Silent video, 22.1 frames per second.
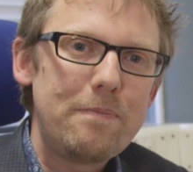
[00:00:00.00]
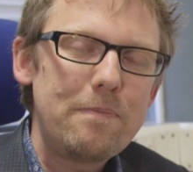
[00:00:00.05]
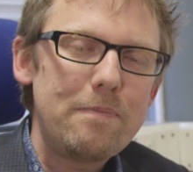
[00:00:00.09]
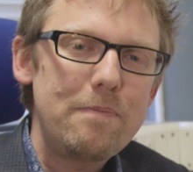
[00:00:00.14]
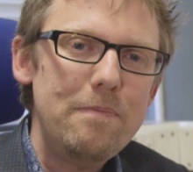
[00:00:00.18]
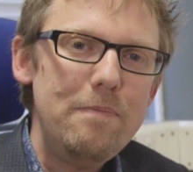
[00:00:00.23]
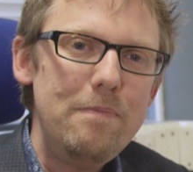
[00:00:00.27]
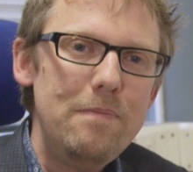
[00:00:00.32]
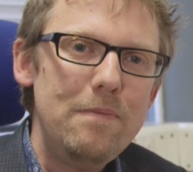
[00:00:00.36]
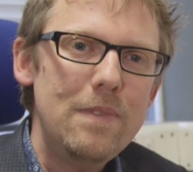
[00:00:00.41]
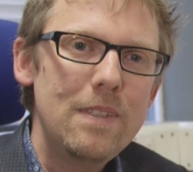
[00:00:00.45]

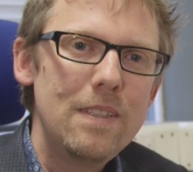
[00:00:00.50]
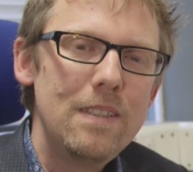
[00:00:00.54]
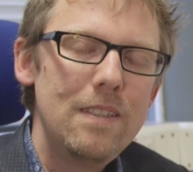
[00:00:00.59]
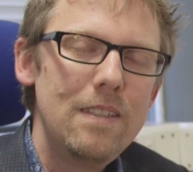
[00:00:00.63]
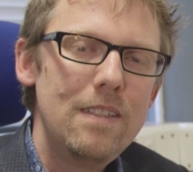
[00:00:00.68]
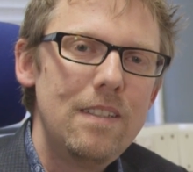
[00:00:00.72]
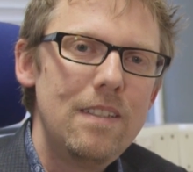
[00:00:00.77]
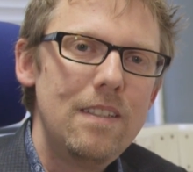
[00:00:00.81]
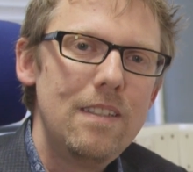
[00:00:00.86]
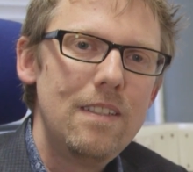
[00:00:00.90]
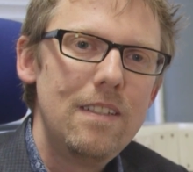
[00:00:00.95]
And so
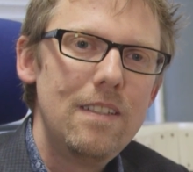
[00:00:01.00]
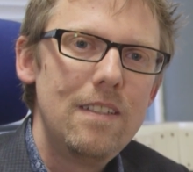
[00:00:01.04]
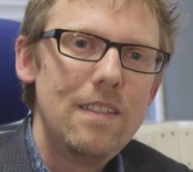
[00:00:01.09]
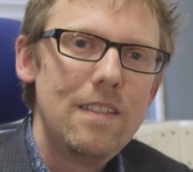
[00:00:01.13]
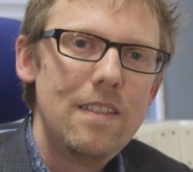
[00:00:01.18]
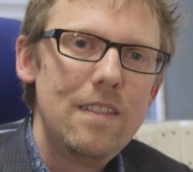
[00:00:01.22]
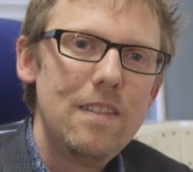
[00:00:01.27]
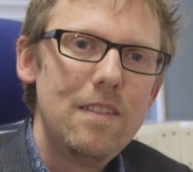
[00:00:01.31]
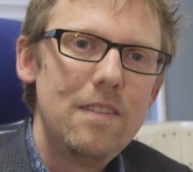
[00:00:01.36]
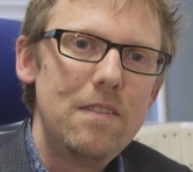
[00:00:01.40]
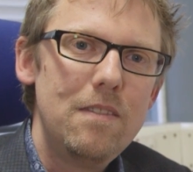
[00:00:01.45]
we've mentioned
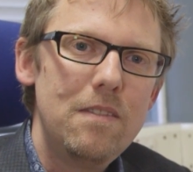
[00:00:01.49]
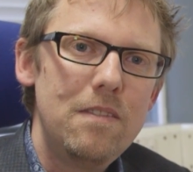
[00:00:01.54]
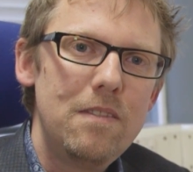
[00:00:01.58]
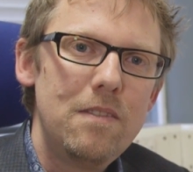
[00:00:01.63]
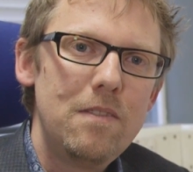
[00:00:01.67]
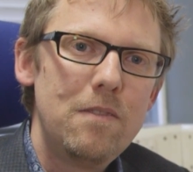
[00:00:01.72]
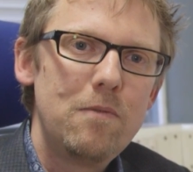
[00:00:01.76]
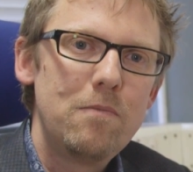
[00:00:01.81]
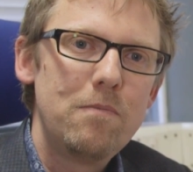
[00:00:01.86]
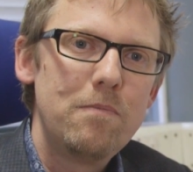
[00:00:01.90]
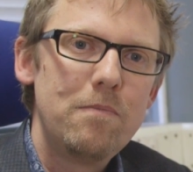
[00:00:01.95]
Dirac
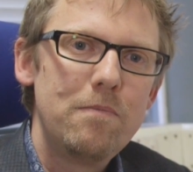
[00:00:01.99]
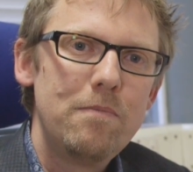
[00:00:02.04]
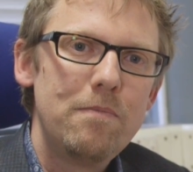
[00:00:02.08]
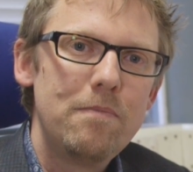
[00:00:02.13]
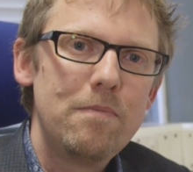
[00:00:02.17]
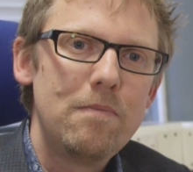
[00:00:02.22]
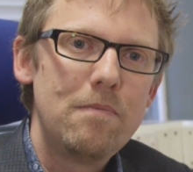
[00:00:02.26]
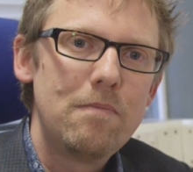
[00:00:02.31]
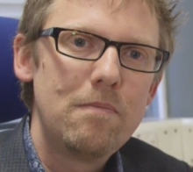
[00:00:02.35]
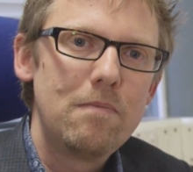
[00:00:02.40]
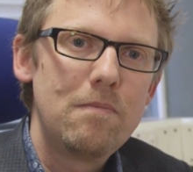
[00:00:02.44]
3.
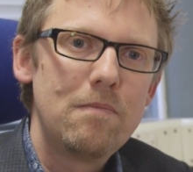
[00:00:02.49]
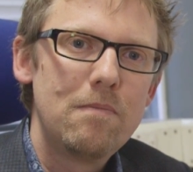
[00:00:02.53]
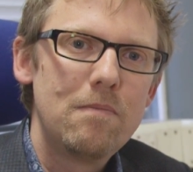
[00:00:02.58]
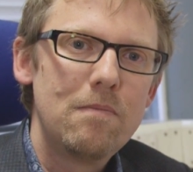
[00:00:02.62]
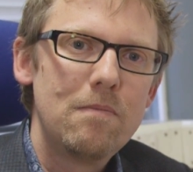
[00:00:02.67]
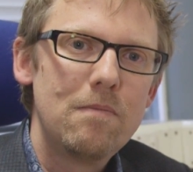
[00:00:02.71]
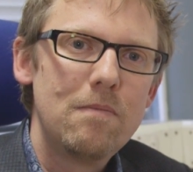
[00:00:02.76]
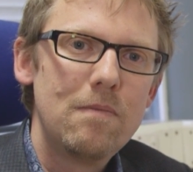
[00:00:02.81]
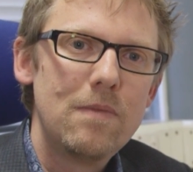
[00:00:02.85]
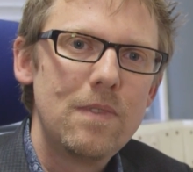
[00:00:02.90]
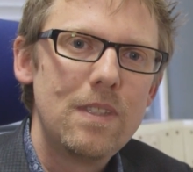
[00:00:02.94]
Is that what's
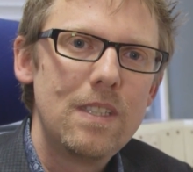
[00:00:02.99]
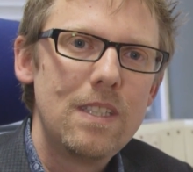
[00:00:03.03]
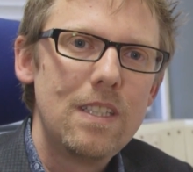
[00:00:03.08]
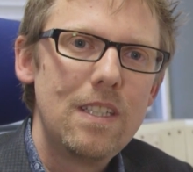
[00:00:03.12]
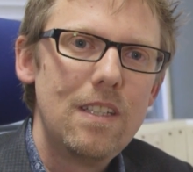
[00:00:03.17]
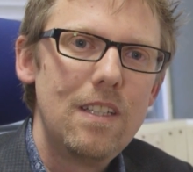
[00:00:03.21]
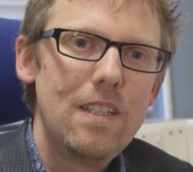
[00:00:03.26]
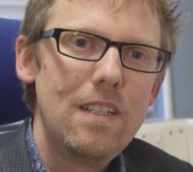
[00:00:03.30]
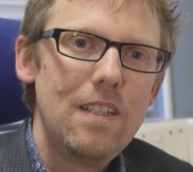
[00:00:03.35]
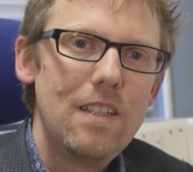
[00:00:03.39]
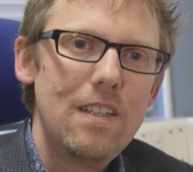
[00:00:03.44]
next, and
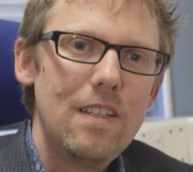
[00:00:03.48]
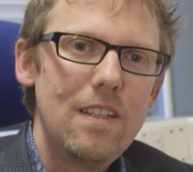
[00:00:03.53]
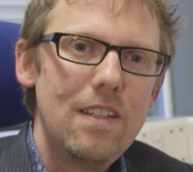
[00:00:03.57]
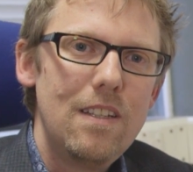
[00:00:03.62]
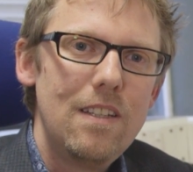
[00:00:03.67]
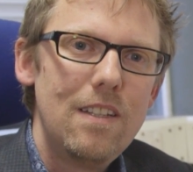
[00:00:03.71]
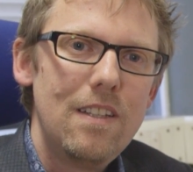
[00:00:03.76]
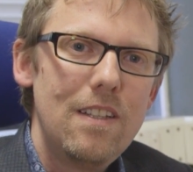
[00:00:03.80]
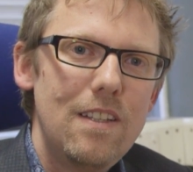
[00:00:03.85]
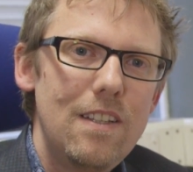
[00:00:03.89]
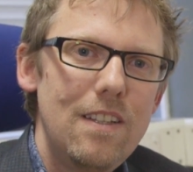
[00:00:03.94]
how long will
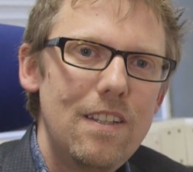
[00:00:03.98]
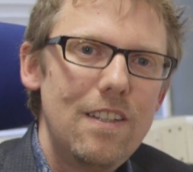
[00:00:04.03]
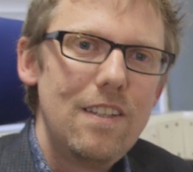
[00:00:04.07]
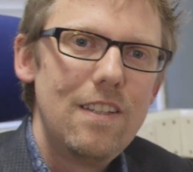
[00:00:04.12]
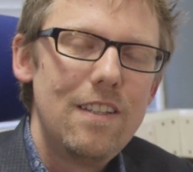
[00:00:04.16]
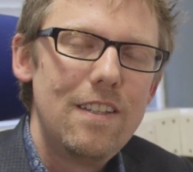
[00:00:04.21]
that take